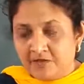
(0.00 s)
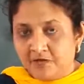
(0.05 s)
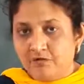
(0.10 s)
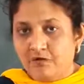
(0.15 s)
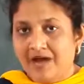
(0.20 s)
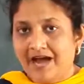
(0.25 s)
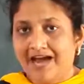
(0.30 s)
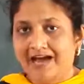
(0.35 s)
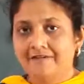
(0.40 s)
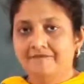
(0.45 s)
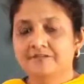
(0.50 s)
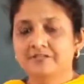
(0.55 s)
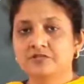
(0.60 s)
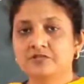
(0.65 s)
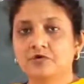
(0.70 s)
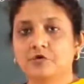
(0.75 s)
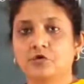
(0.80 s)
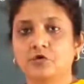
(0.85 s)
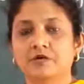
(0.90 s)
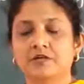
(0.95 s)
You have
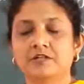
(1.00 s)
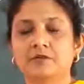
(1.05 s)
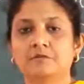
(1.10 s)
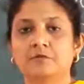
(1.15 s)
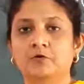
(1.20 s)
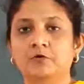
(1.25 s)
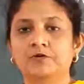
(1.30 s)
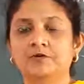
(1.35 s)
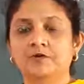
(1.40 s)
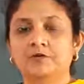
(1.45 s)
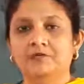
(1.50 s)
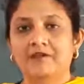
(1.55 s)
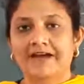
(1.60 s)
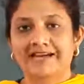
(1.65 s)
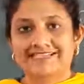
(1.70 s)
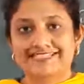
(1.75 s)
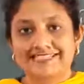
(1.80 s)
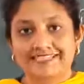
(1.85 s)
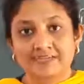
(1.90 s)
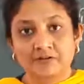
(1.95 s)
this oral polio
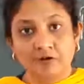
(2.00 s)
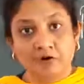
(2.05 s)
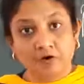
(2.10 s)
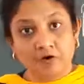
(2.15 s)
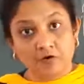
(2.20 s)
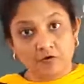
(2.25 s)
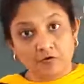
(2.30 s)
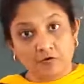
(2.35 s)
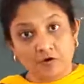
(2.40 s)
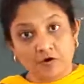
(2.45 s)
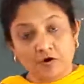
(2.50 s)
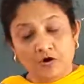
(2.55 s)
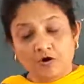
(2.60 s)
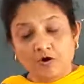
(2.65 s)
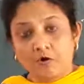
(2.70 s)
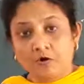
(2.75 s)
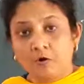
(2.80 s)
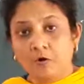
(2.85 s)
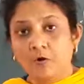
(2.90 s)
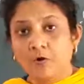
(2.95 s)
vaccine or
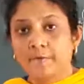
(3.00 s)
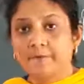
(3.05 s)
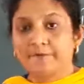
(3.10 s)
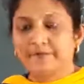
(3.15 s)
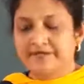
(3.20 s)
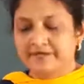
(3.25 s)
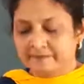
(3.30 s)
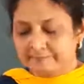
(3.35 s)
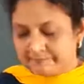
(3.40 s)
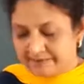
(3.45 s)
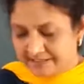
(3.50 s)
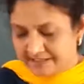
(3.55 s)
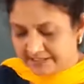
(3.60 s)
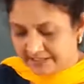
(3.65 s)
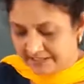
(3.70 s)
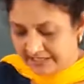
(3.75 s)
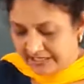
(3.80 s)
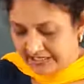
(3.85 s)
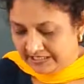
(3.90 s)
OPV.